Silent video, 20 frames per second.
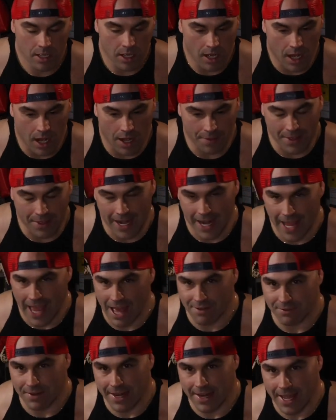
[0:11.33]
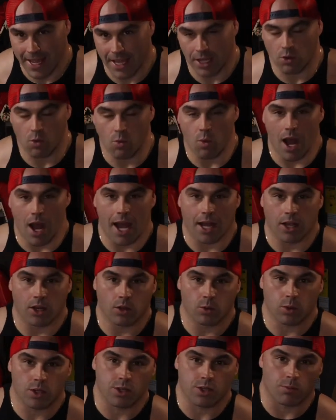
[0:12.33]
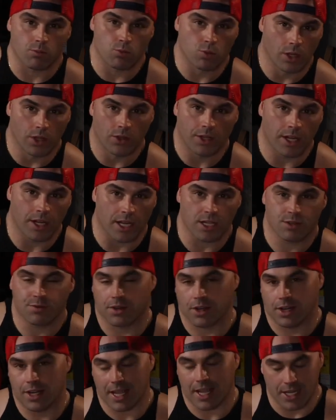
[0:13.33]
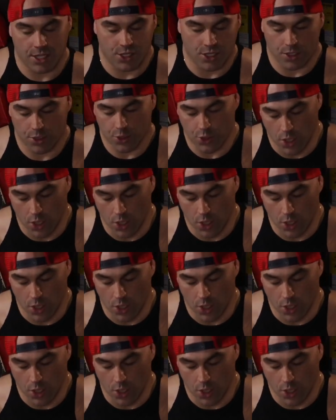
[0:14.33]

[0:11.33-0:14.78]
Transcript: uh, that I haven't hit in a while with some really nice variations.